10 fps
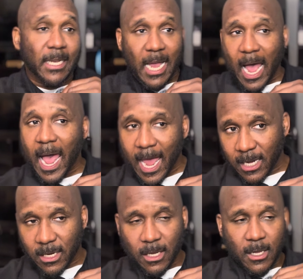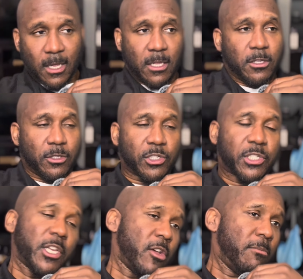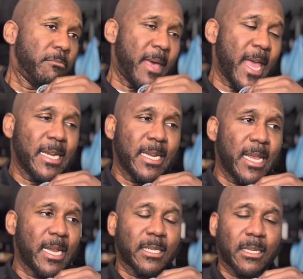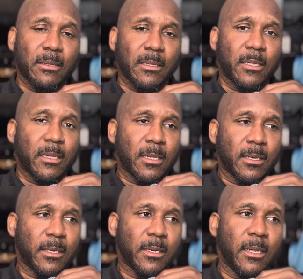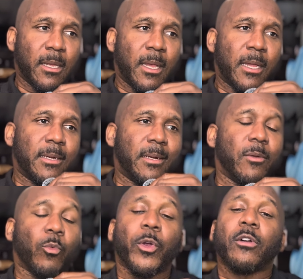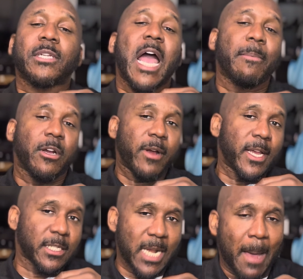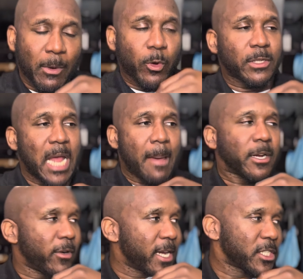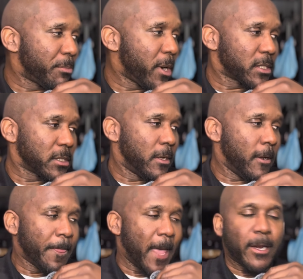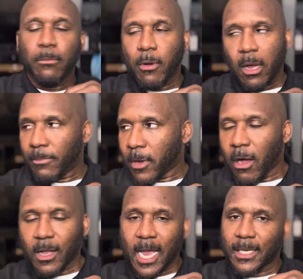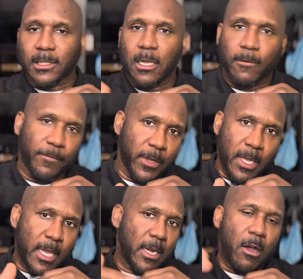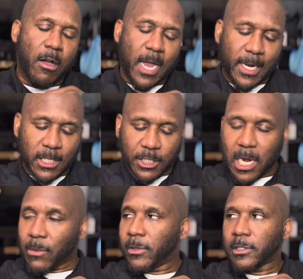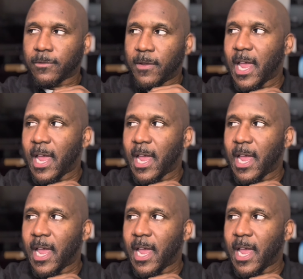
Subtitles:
guide, you still may need to real-time correction. I'm a real-time correction person. I done bought all kind of stuff in all kind of genres for